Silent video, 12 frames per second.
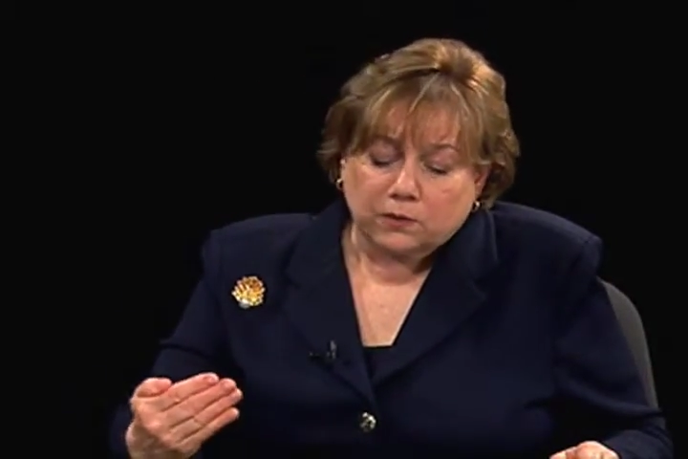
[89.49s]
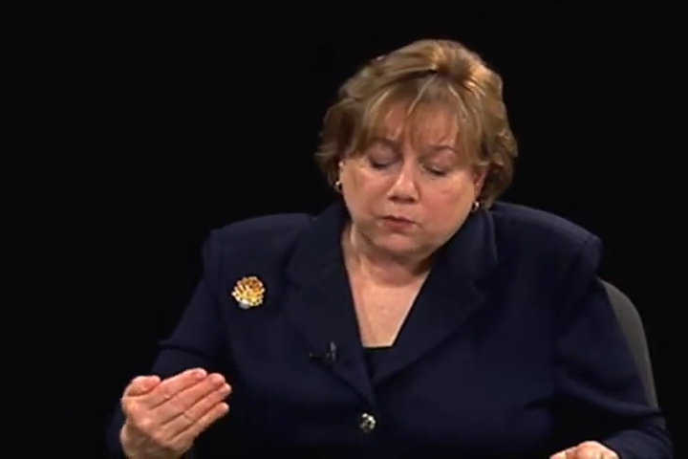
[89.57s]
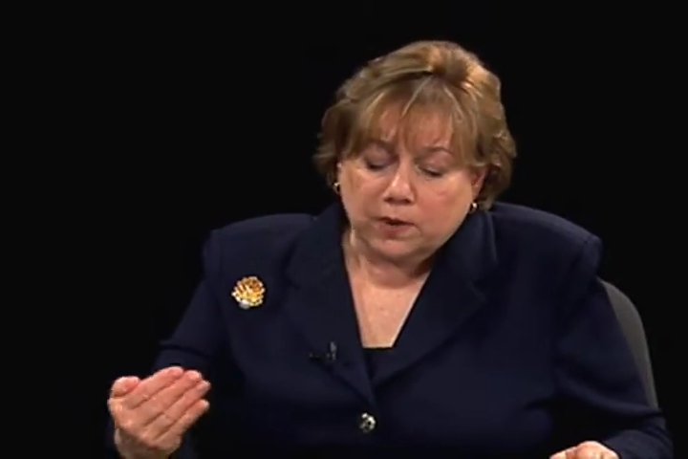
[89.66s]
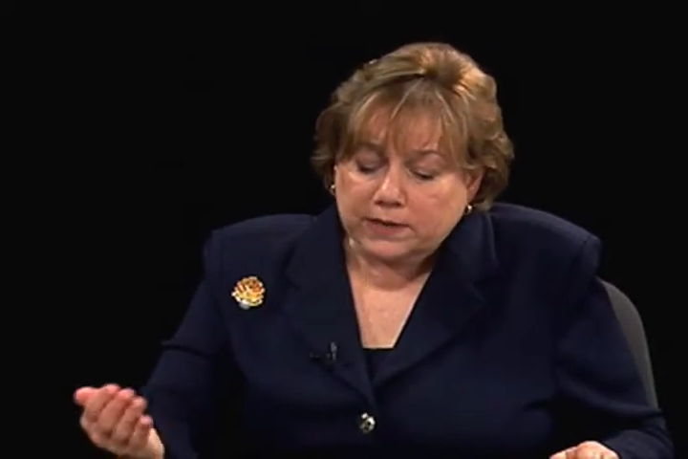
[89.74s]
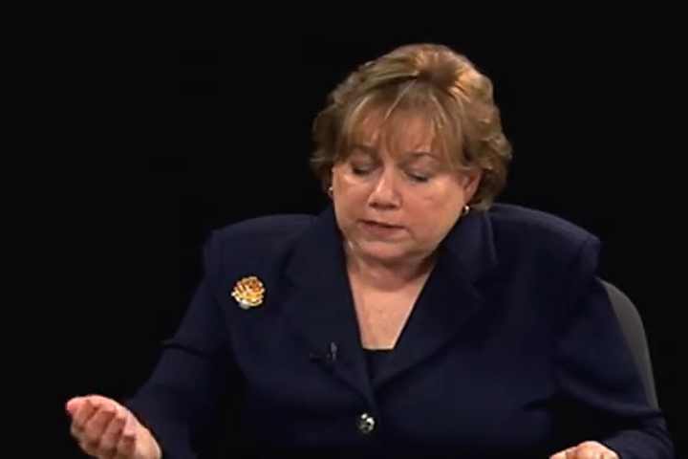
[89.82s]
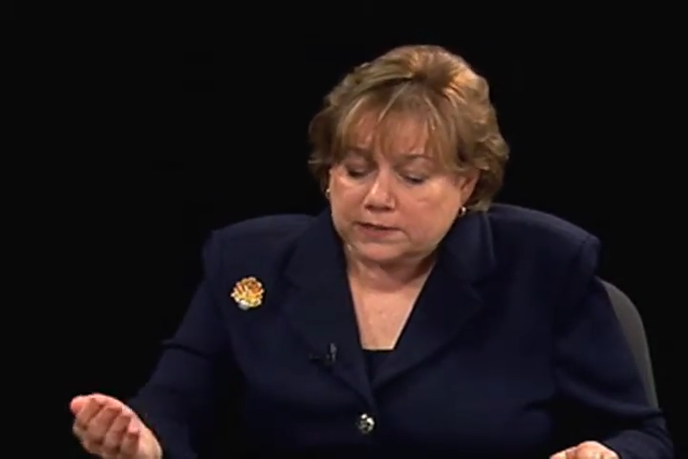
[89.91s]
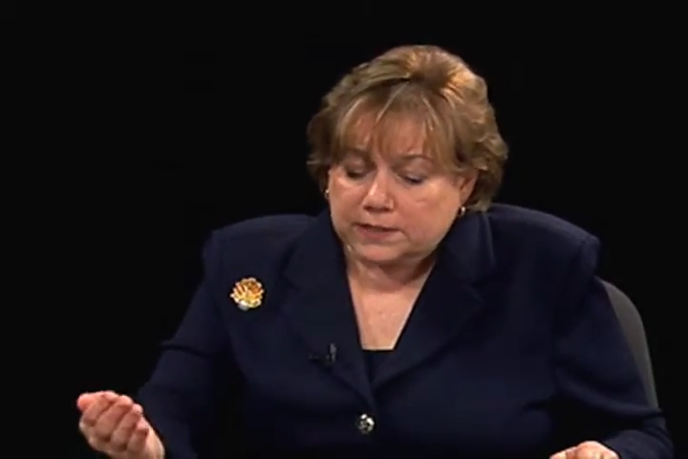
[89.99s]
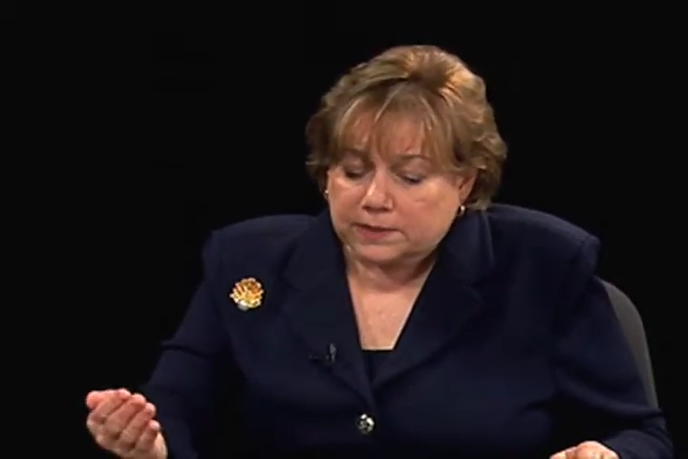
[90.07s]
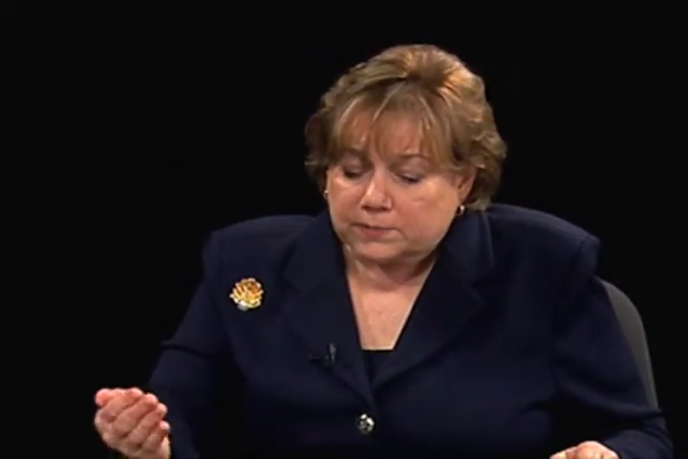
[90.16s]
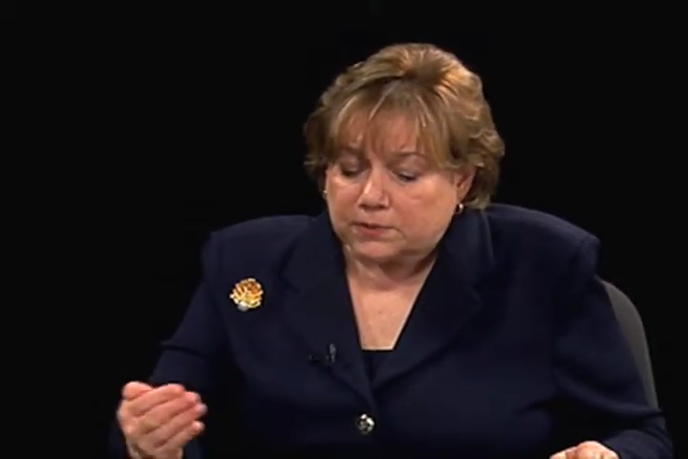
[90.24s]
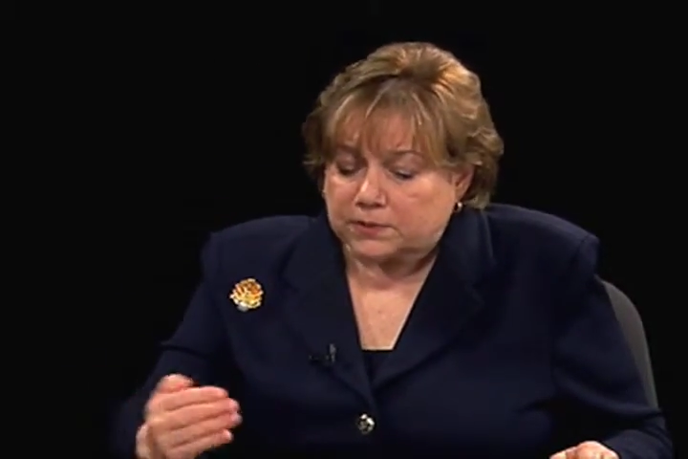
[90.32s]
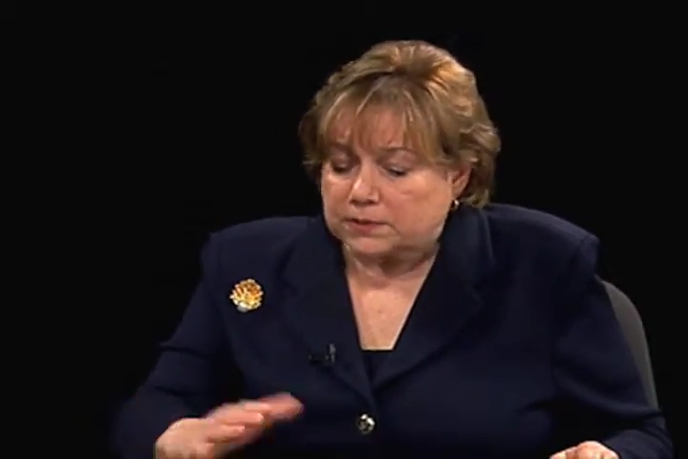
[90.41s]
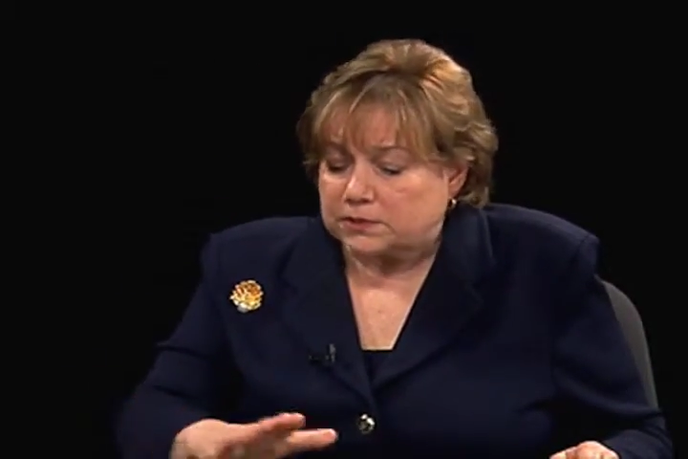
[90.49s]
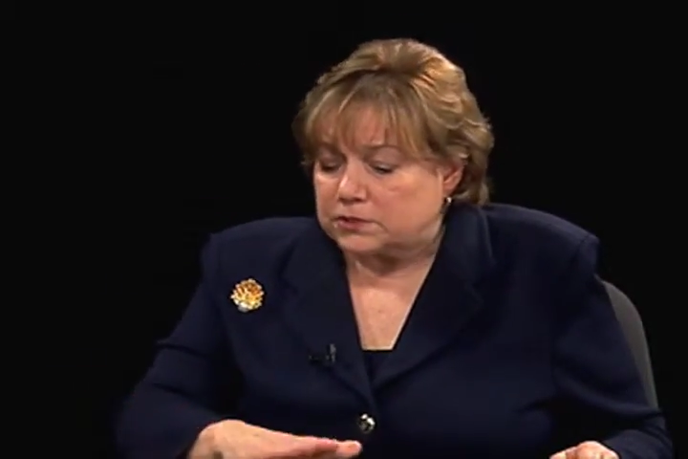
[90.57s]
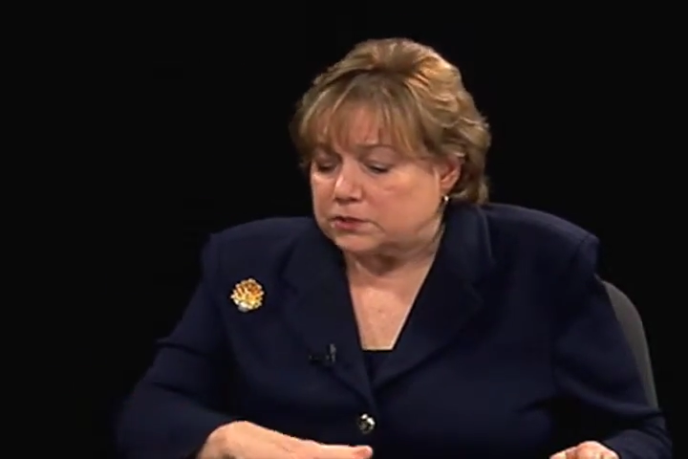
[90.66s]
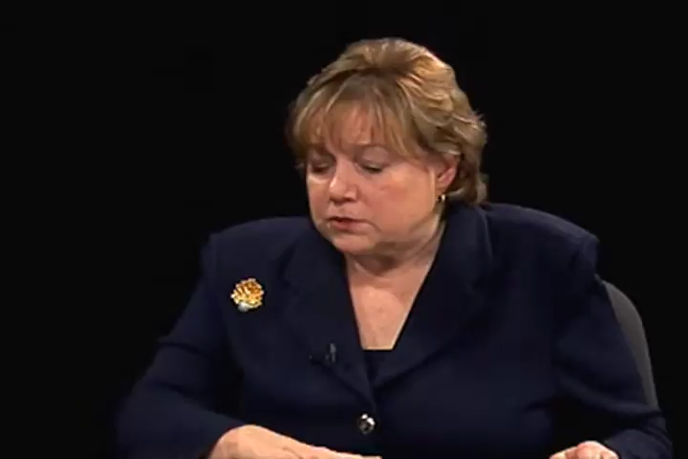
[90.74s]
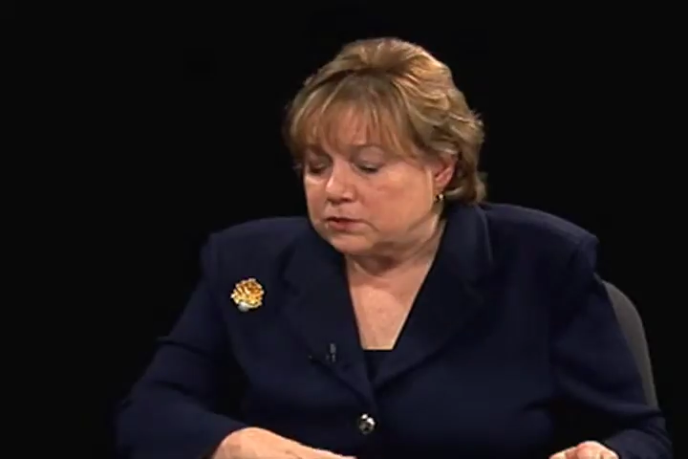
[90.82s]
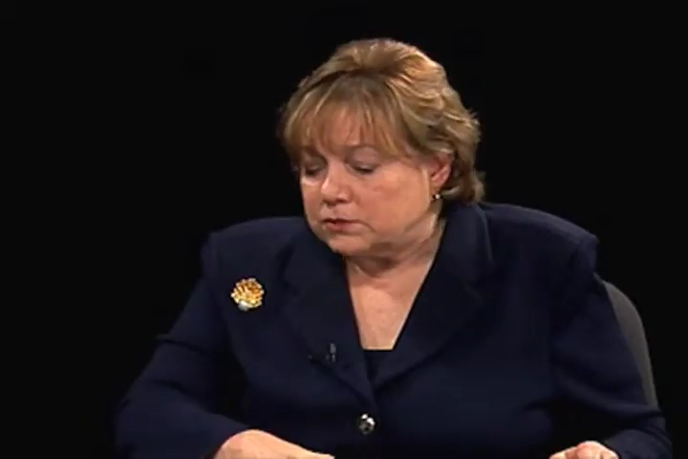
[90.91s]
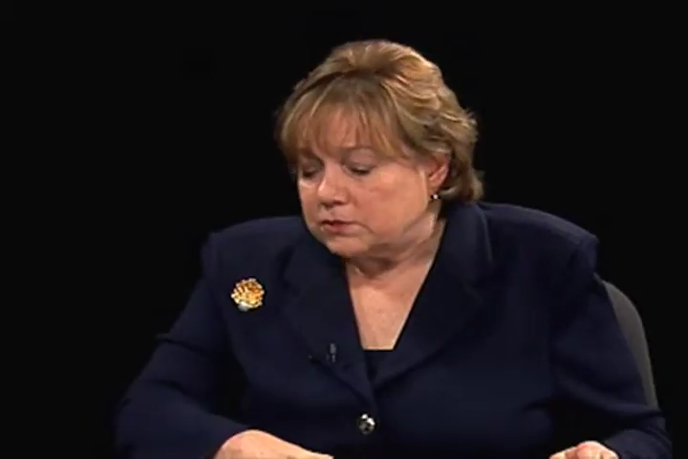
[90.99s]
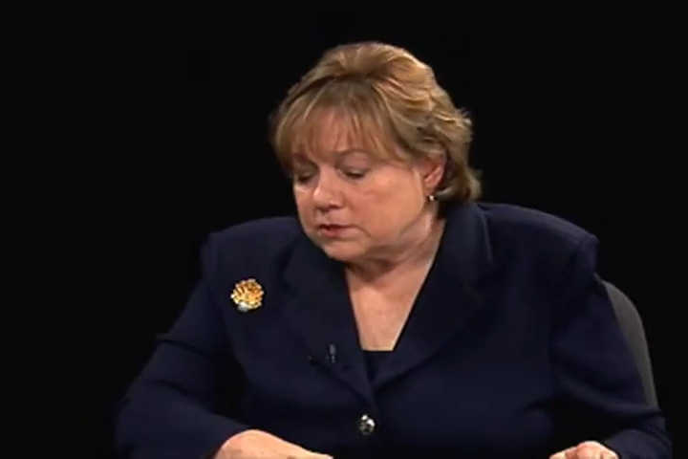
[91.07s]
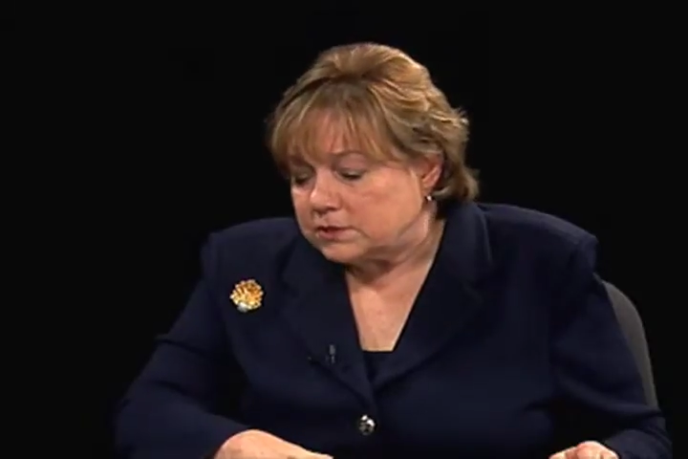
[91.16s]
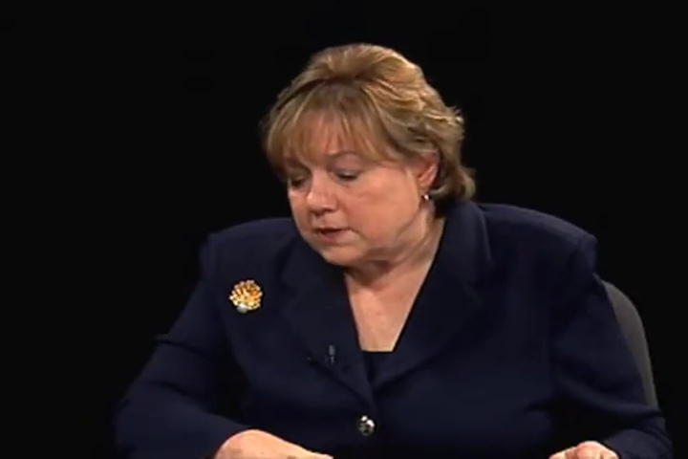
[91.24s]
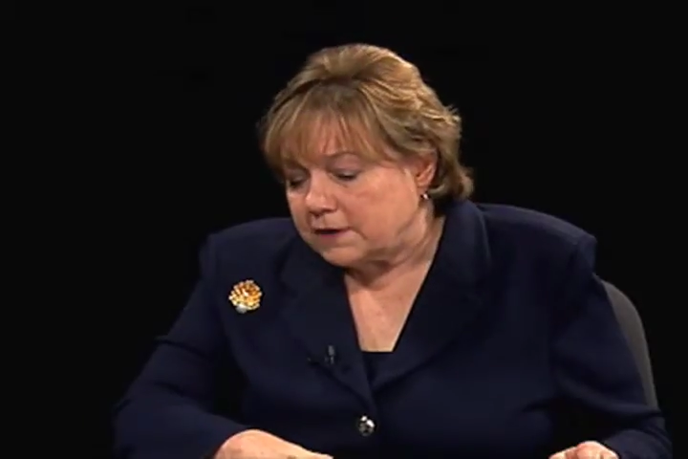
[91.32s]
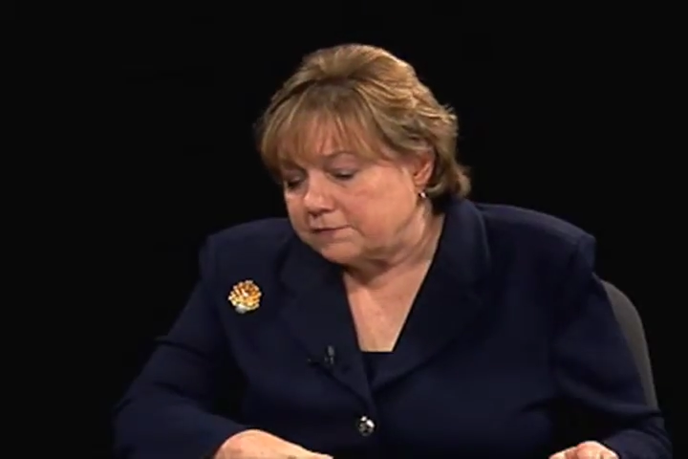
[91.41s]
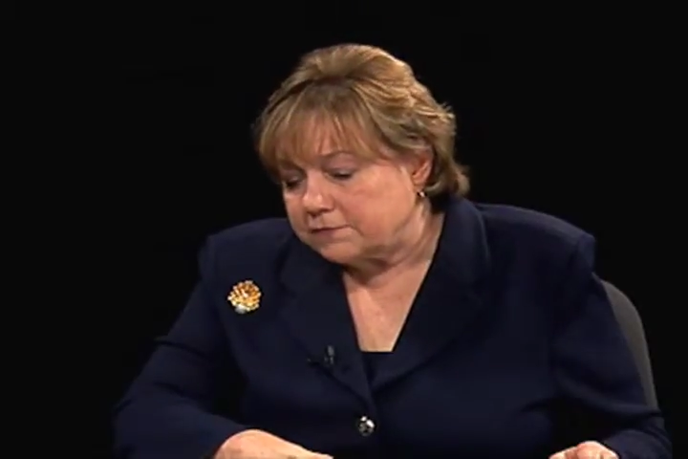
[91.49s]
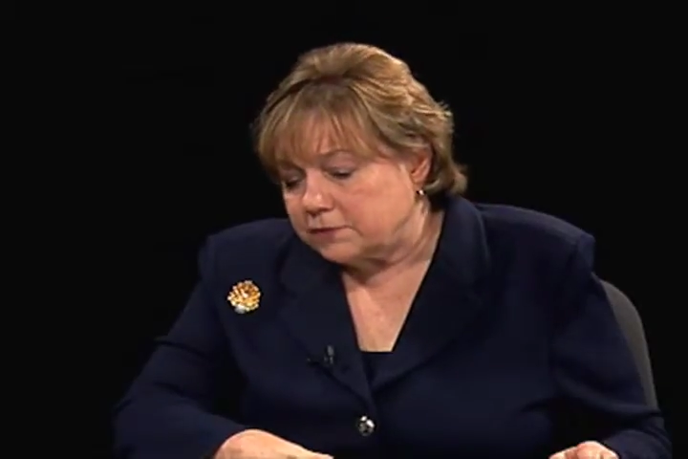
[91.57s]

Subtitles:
one example is UNICEF,